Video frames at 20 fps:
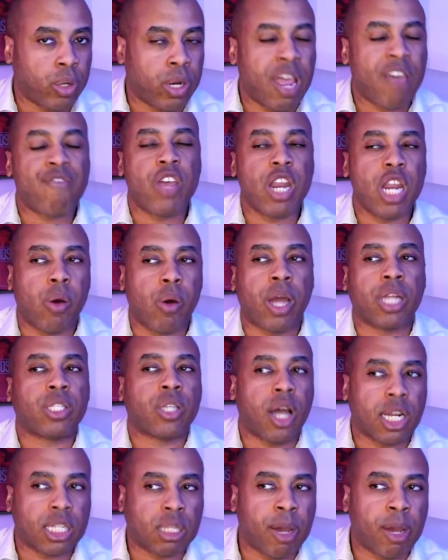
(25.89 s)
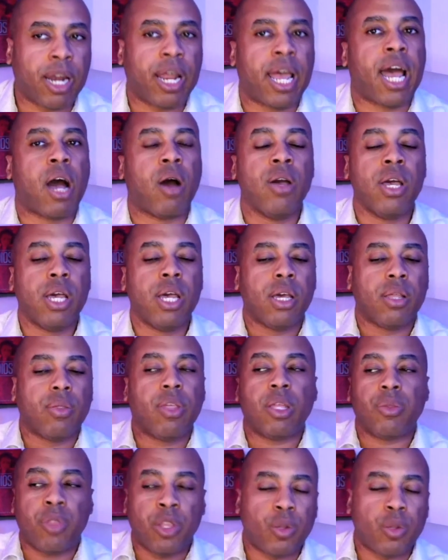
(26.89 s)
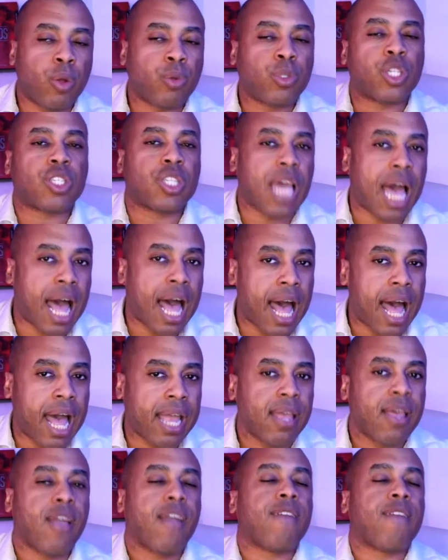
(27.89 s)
In that video, I talked about how there was this guy